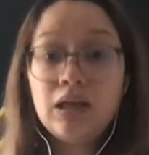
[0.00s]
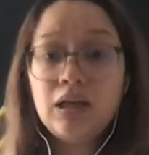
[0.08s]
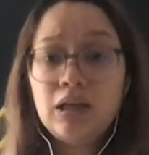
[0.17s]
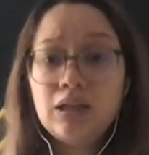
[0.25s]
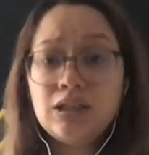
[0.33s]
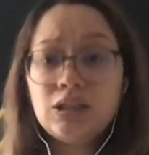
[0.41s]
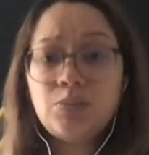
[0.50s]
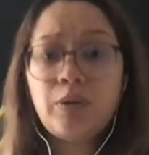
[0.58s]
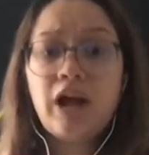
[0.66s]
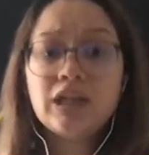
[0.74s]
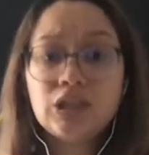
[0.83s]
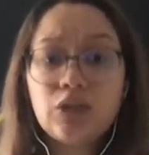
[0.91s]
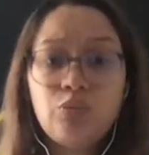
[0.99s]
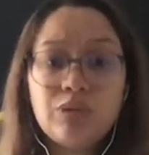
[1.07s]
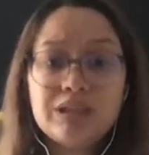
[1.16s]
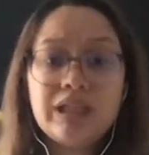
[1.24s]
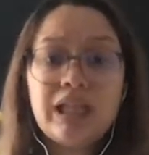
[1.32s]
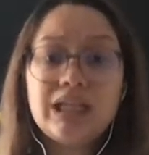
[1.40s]
This project
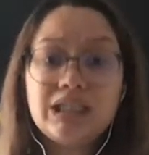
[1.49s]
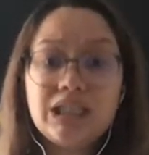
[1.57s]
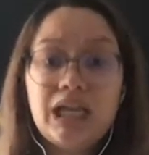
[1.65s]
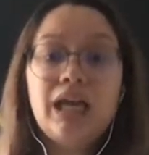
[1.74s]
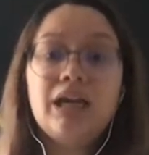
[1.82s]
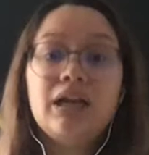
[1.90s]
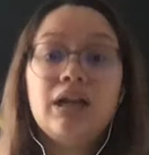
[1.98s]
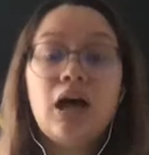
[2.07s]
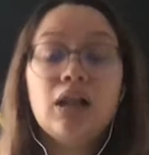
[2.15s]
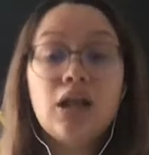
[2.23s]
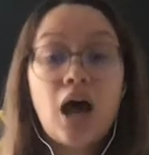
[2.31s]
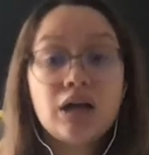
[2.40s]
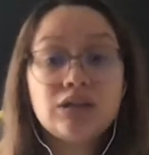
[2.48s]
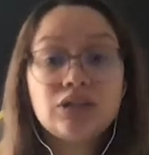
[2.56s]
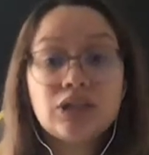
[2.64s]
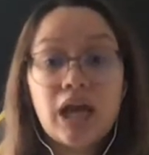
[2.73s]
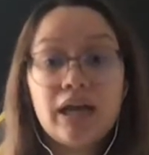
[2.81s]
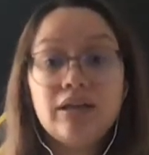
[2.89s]
was initiated
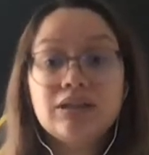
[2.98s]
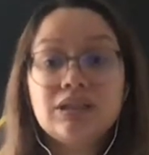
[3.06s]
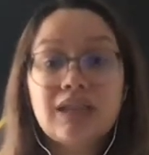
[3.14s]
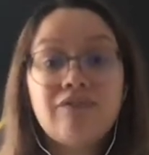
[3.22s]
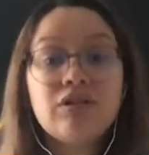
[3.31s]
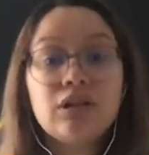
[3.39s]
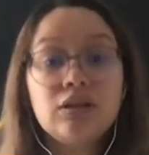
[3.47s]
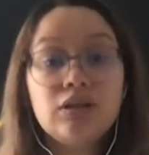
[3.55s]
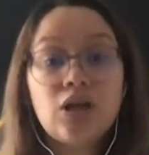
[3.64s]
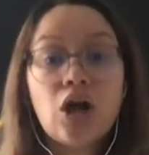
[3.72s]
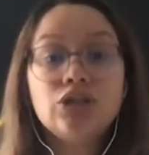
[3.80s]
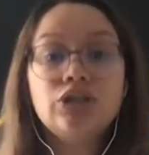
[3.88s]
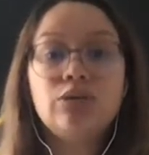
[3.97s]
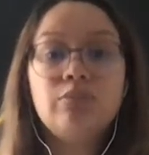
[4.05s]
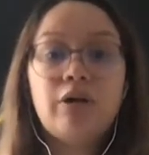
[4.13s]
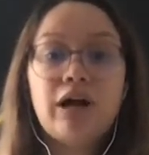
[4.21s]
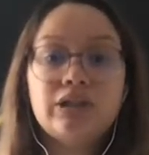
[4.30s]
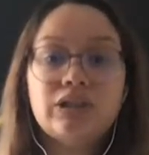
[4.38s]
alongside several larger
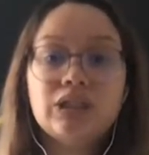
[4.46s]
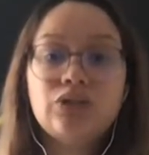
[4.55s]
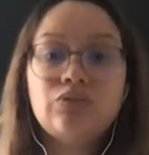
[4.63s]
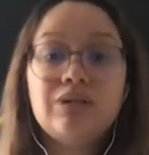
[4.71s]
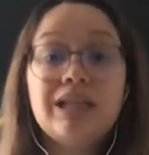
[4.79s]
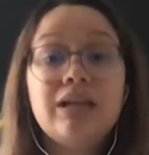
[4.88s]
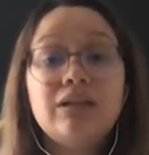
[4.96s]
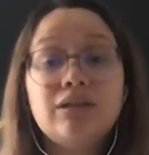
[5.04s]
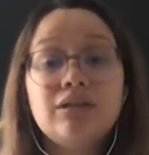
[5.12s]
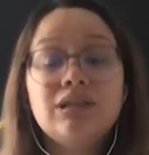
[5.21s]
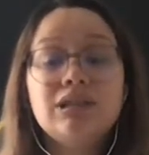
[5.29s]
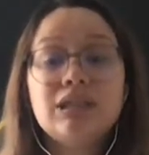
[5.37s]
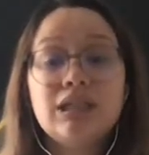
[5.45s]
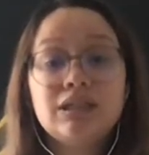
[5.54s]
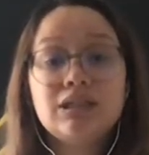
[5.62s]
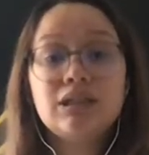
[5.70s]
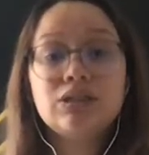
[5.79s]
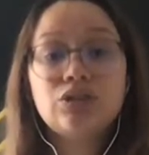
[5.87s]
projects related to
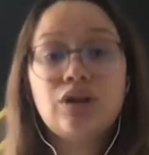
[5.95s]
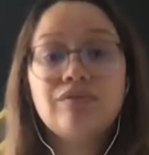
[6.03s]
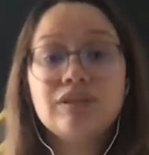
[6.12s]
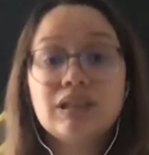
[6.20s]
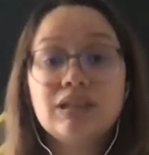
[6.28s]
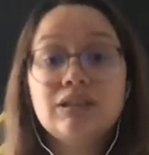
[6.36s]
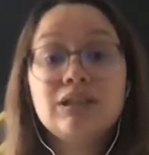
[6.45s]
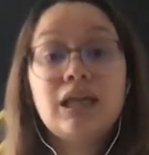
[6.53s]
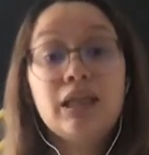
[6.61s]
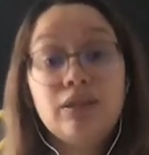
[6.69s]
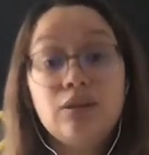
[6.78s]
citizen services in the